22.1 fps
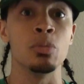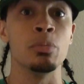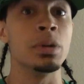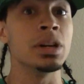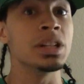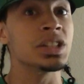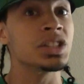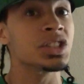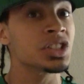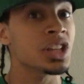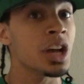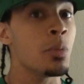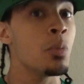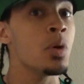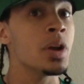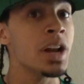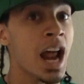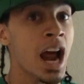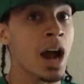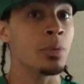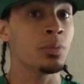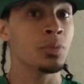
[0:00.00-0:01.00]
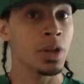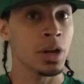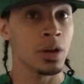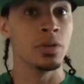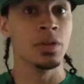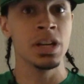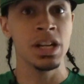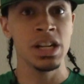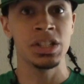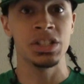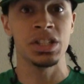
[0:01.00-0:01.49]
but someone out there
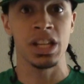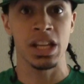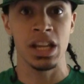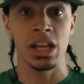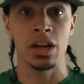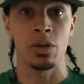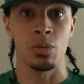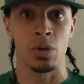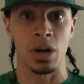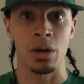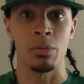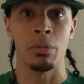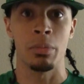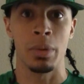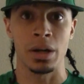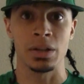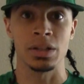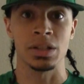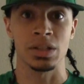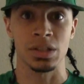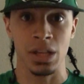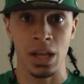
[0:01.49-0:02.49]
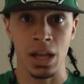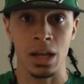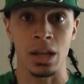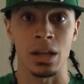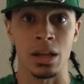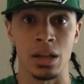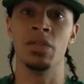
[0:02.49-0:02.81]
needs to hear what I'm about to say.